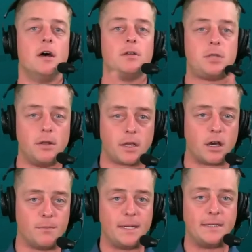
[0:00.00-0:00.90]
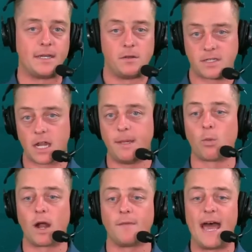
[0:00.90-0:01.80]
to Nakobe Dean, who's going to be
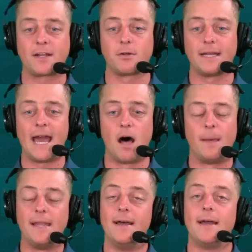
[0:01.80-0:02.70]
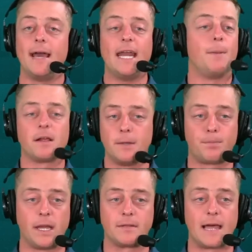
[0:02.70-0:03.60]
wearing that green helmet, and he barely
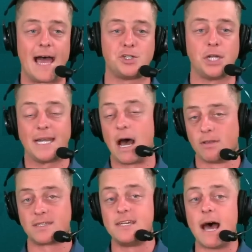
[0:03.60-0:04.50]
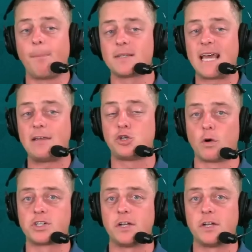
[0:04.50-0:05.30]
played last year. Now, his numbers at Georgia in